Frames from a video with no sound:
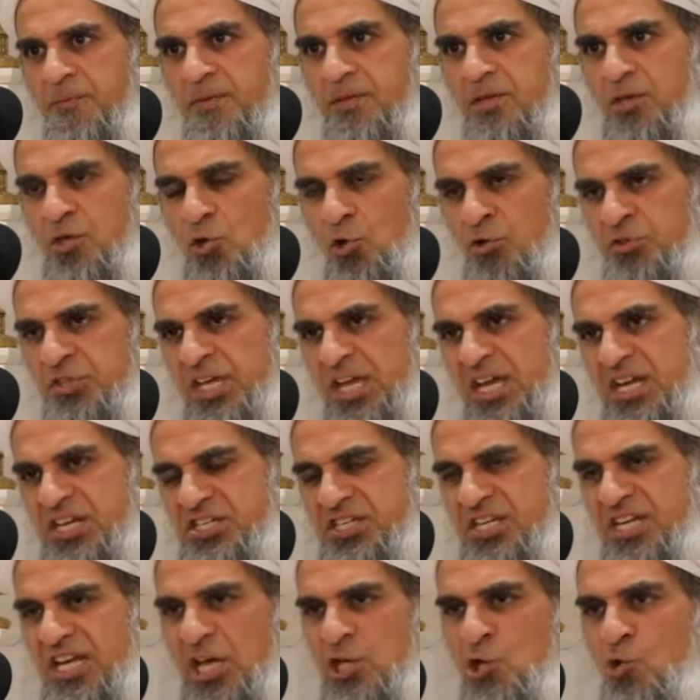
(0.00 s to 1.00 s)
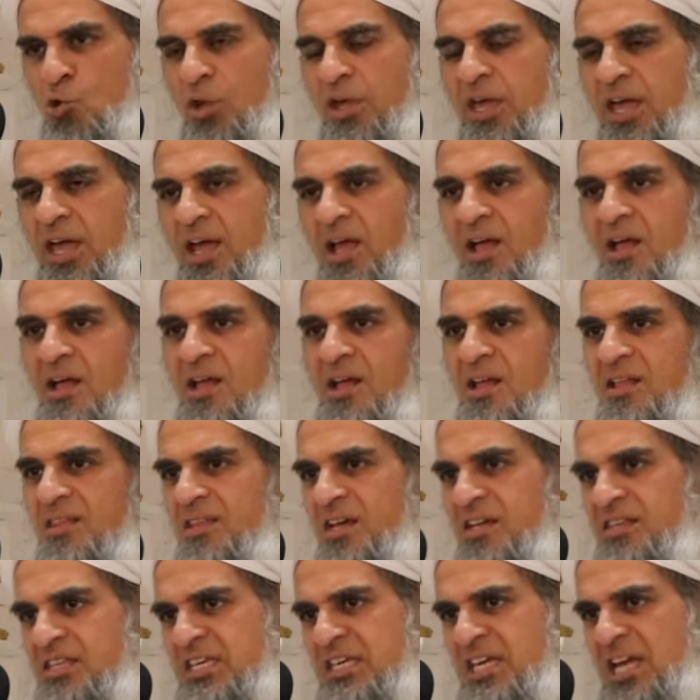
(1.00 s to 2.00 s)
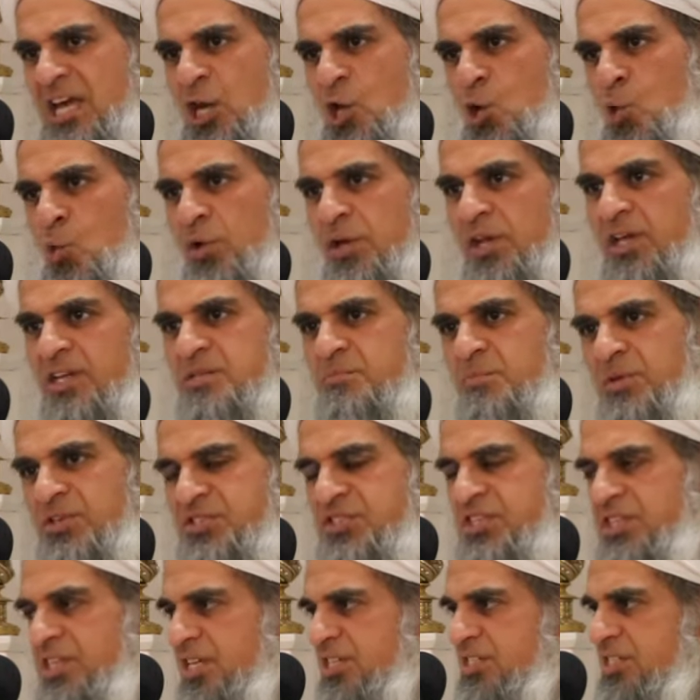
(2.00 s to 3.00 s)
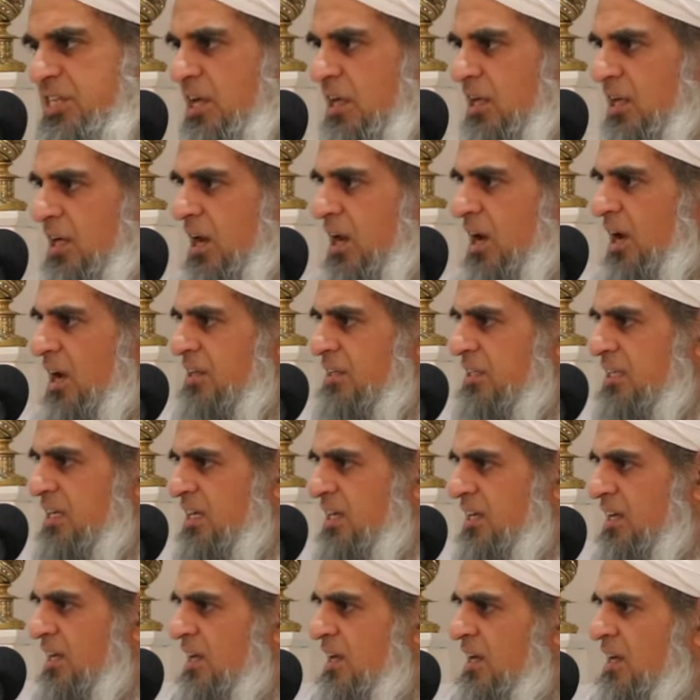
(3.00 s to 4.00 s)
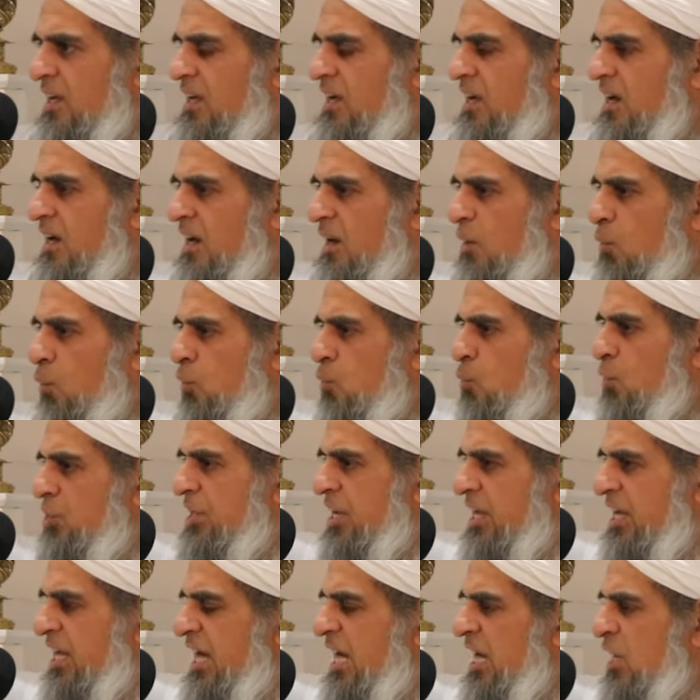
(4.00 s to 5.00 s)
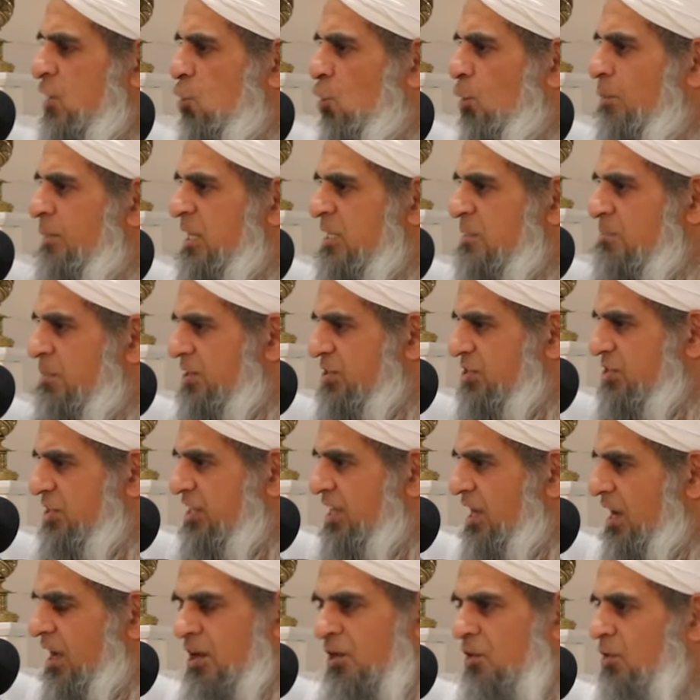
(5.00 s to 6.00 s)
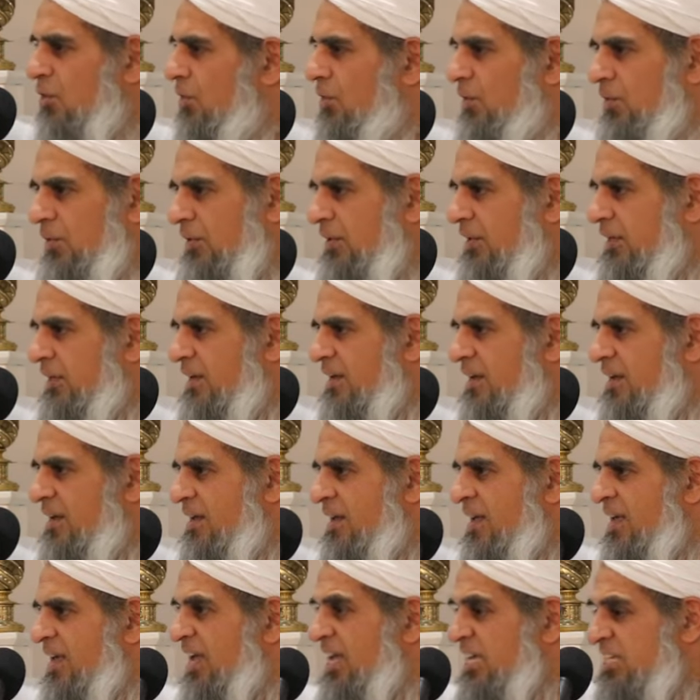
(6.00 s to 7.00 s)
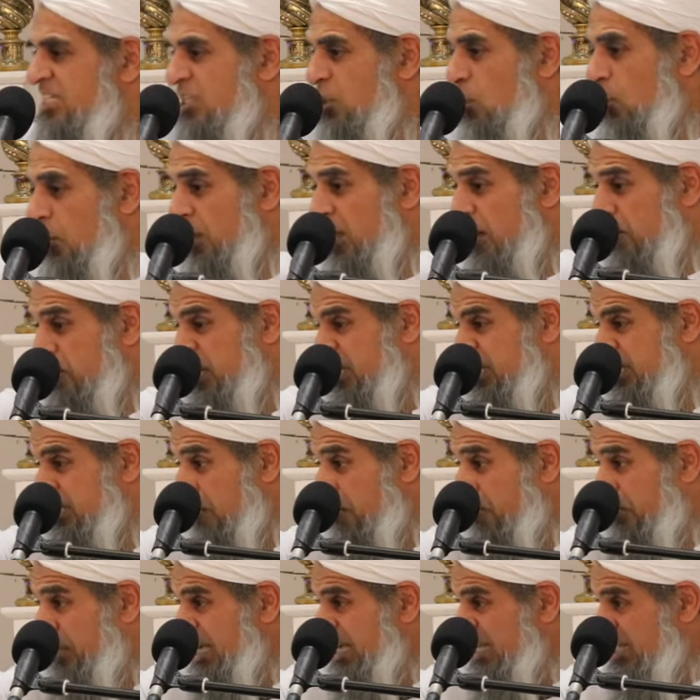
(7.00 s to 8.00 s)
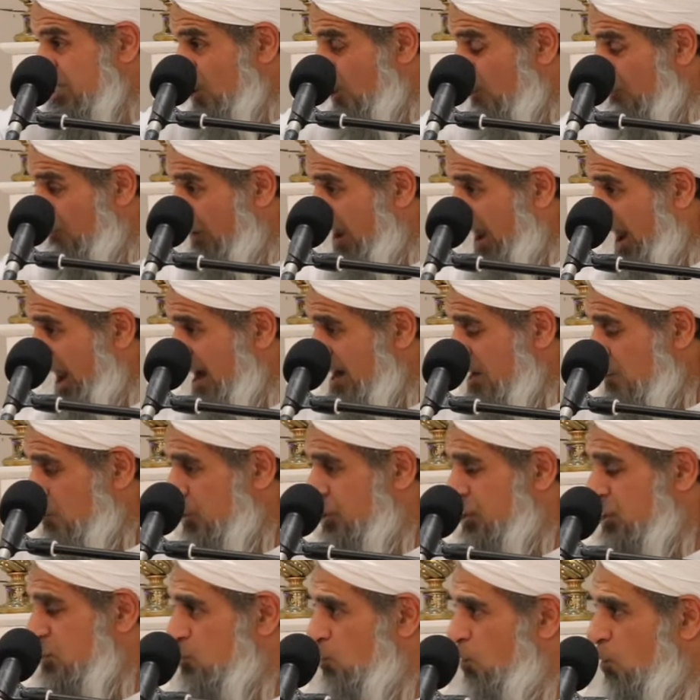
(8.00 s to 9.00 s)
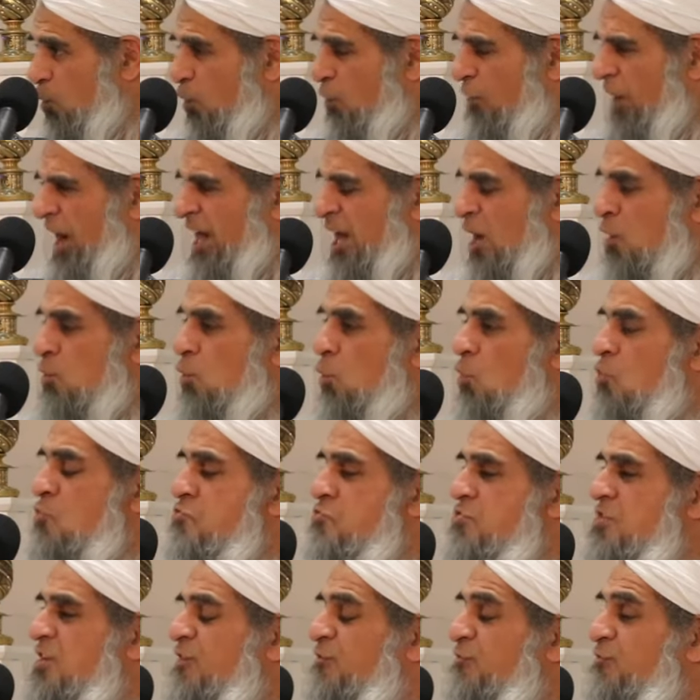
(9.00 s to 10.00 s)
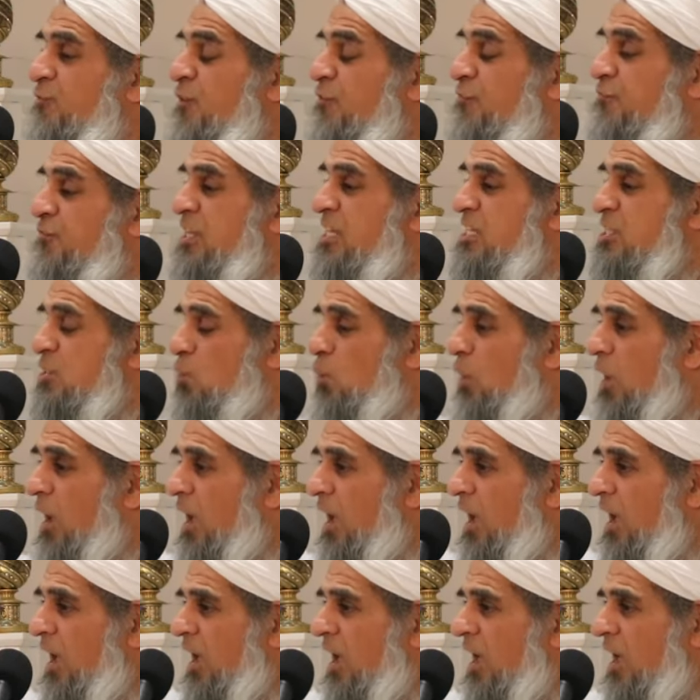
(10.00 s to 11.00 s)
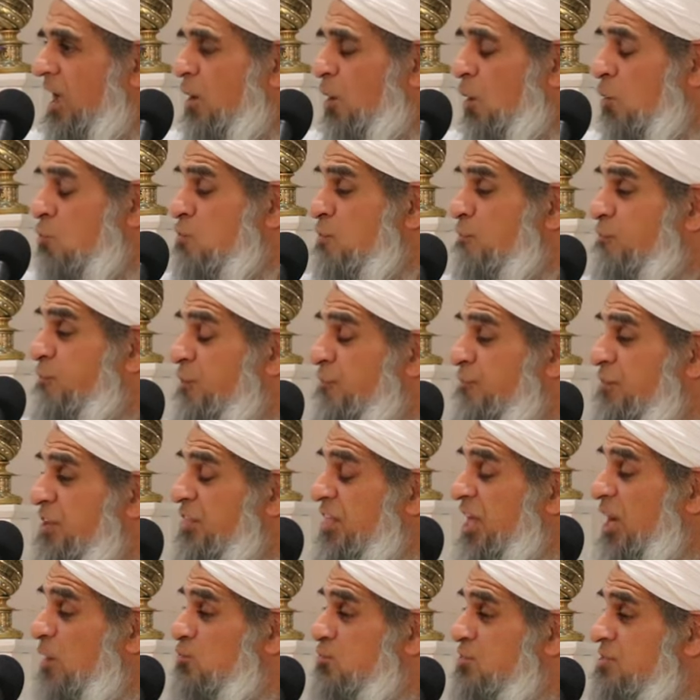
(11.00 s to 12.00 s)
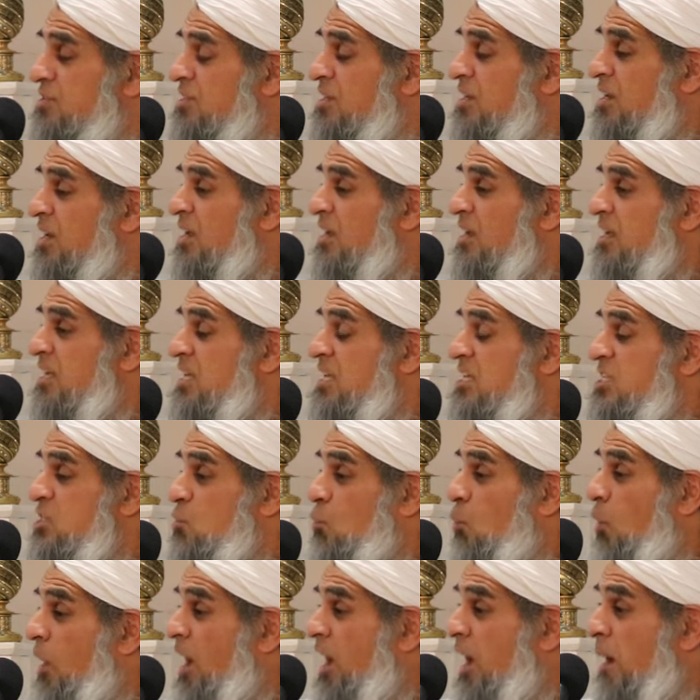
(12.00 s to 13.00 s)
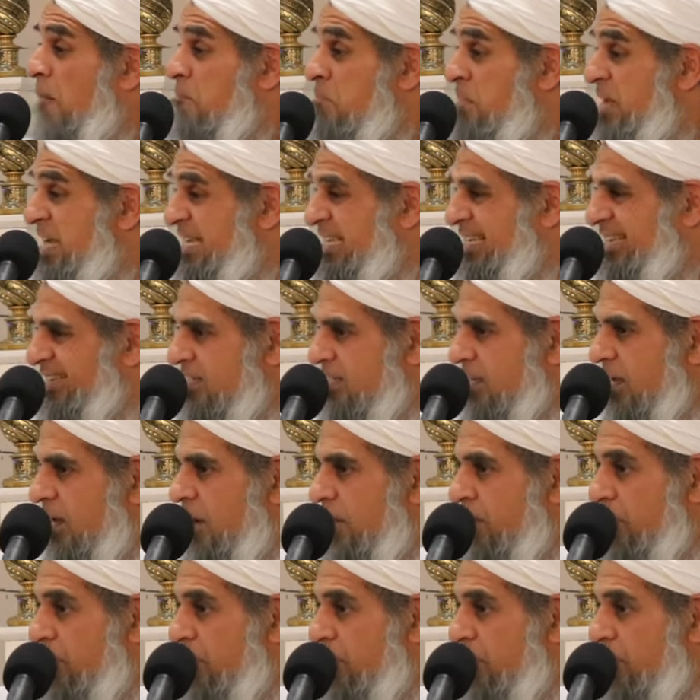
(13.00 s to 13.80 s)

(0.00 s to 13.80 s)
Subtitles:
You know, on the internet you'll get that the yellow one is Masjid-e-Sakhra and the one with the grey dome is Masjid. No. It's the piece of land which is all around 150,000 square meters.